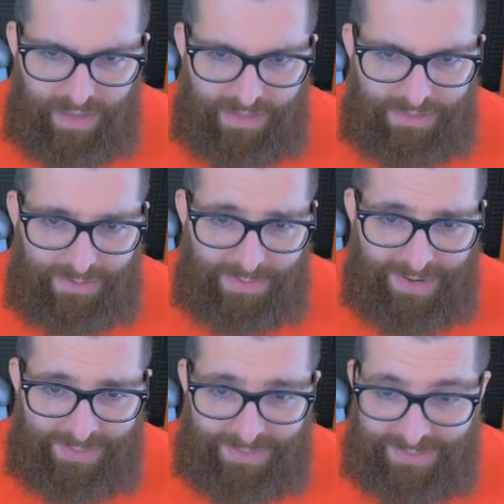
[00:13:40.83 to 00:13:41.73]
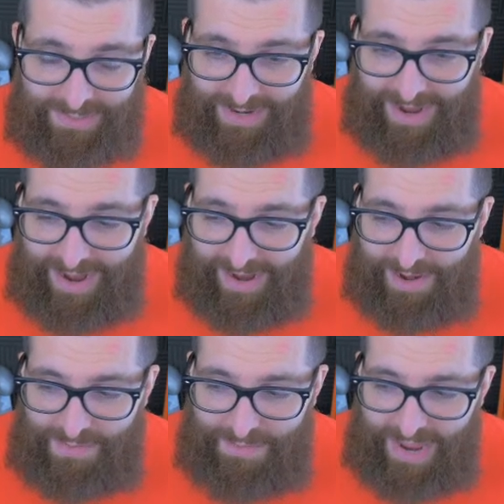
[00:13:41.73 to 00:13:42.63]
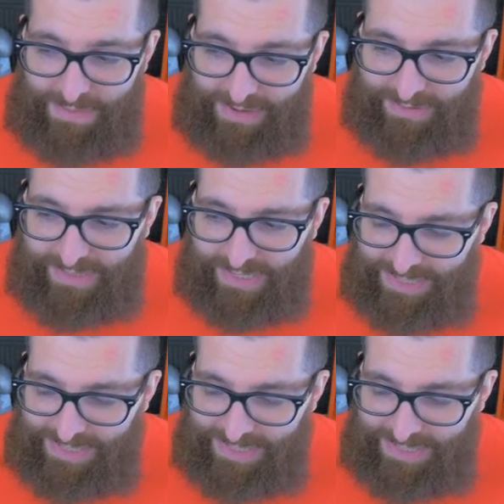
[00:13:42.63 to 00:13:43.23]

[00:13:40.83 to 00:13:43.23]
And so with Boston Scott, maybe it was the